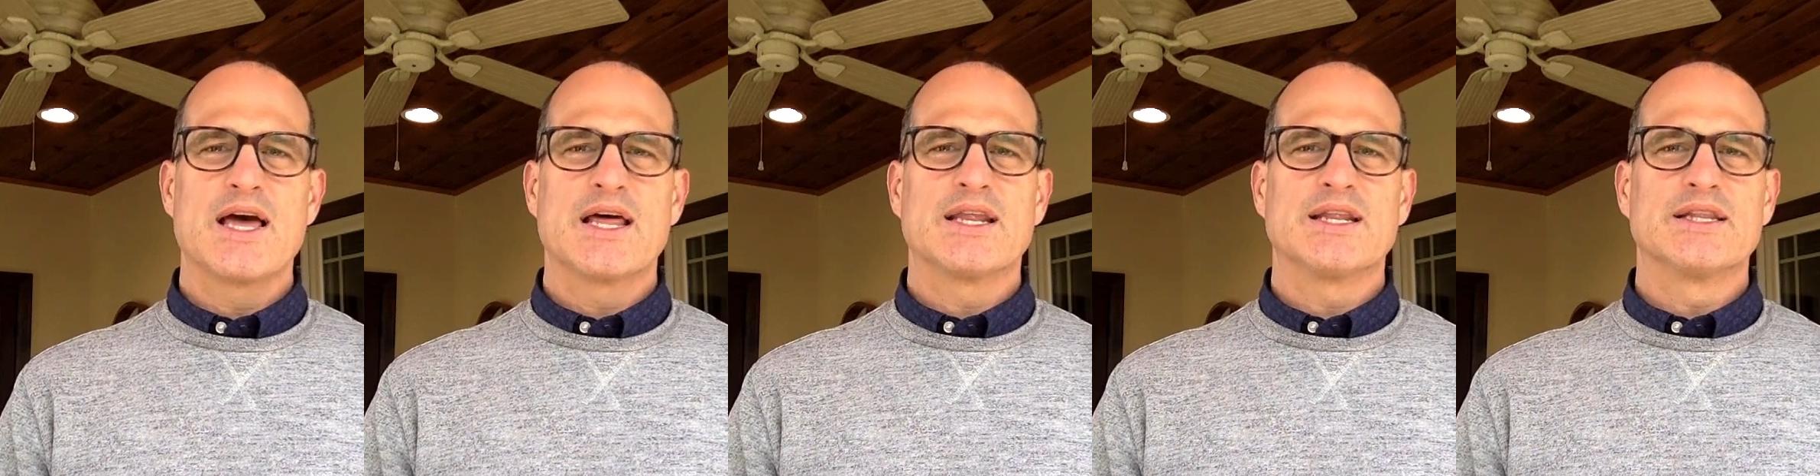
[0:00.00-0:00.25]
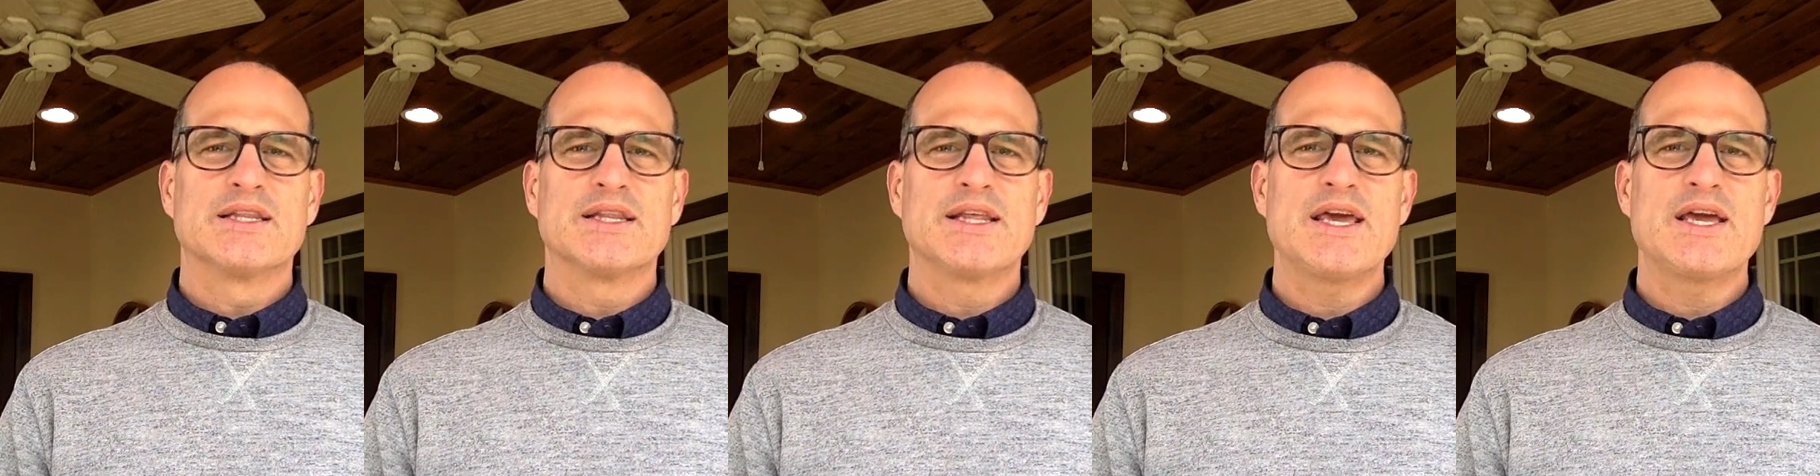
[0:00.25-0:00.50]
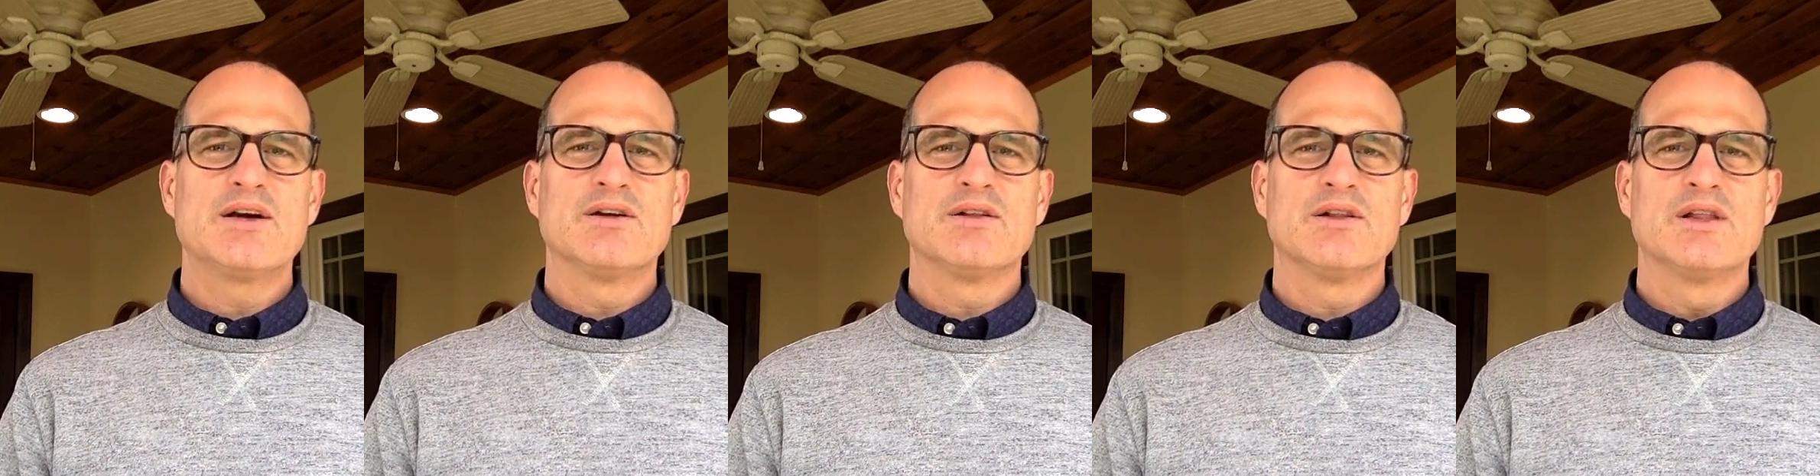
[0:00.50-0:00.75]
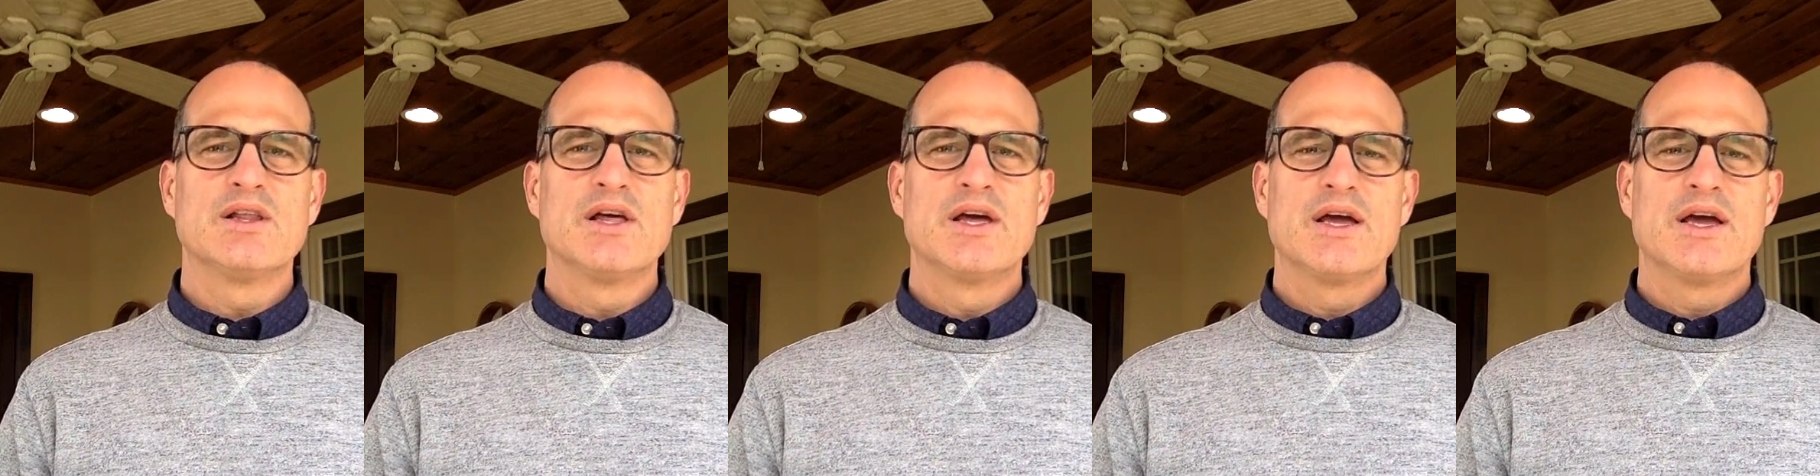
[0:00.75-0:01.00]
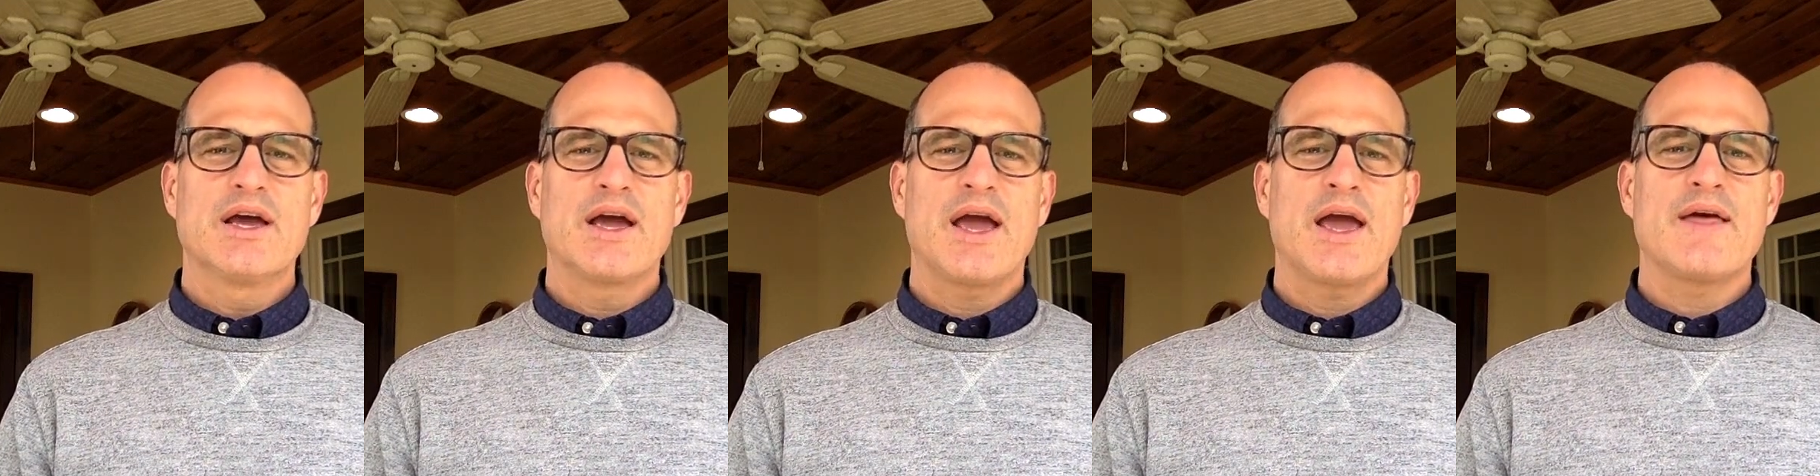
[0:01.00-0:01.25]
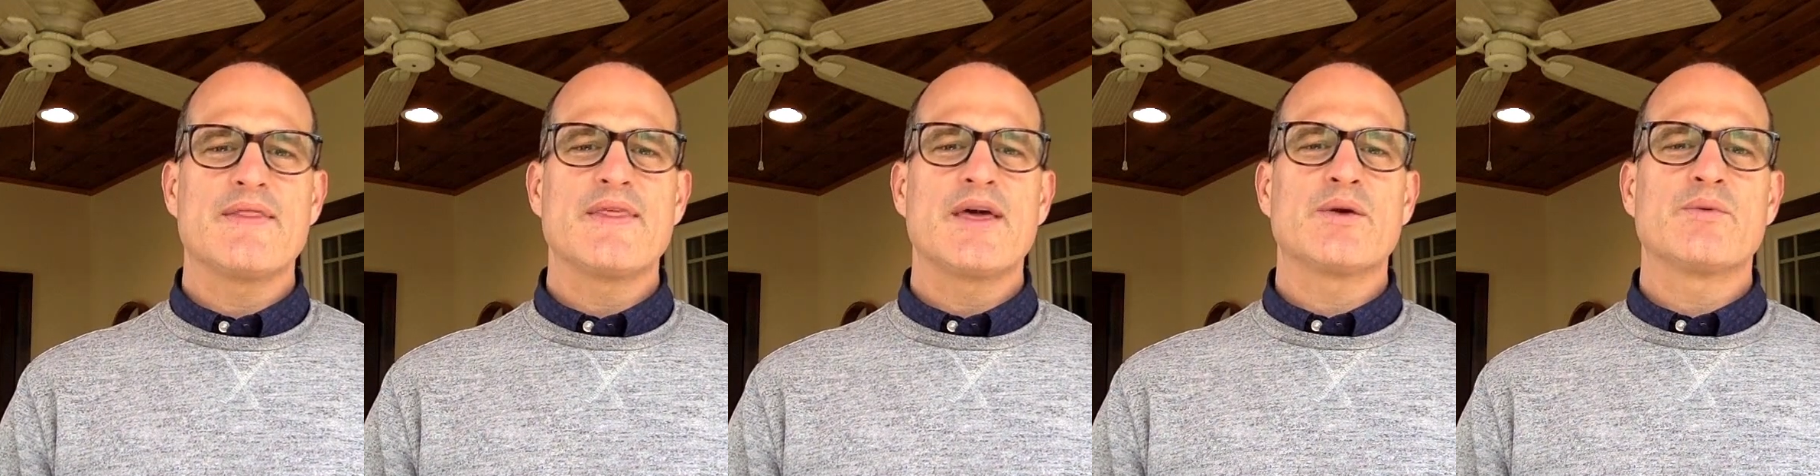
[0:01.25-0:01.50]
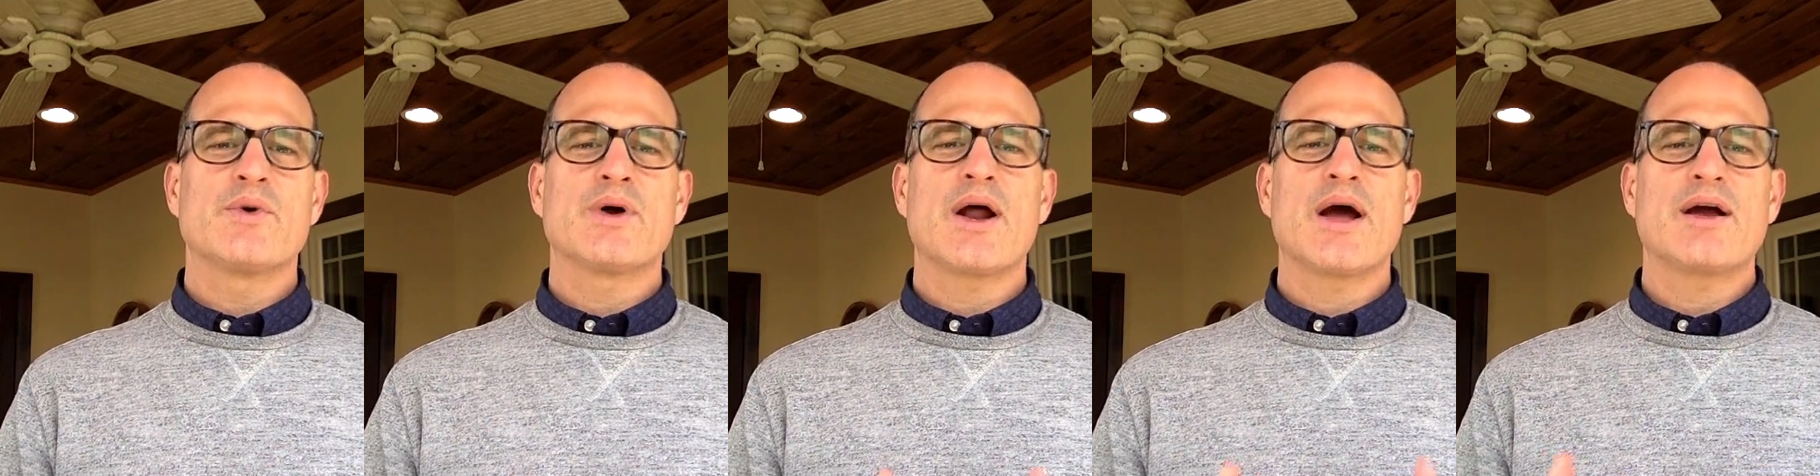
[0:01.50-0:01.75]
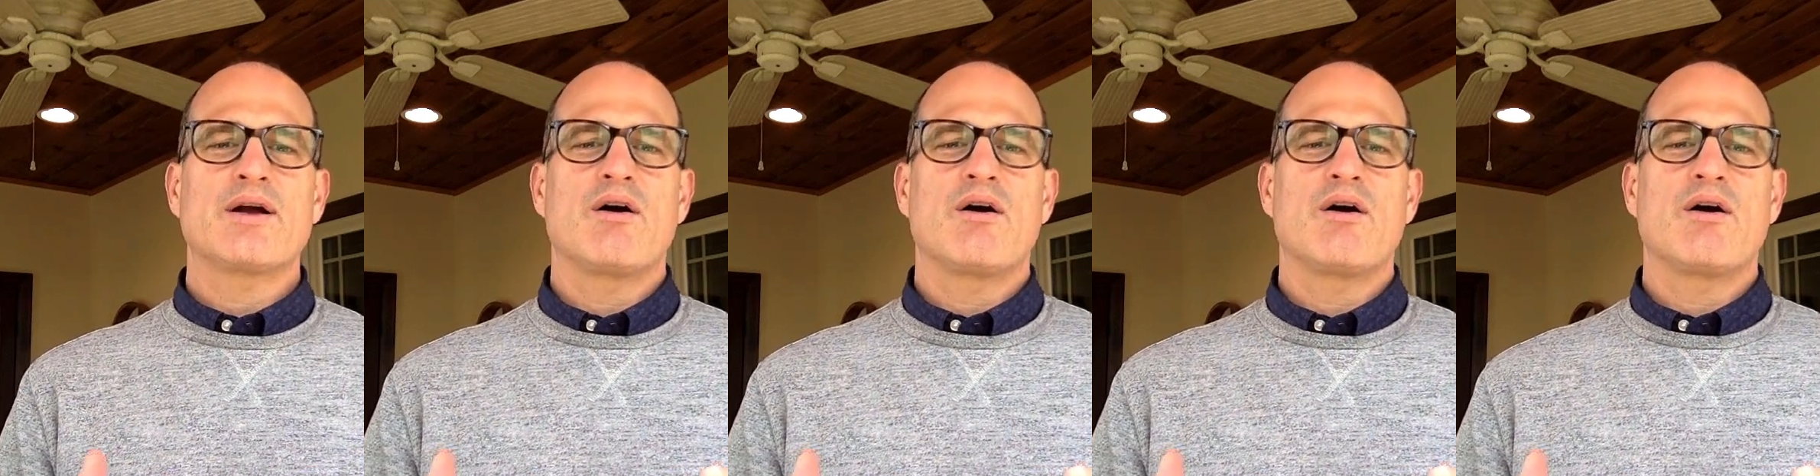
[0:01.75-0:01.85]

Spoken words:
legal, and then what I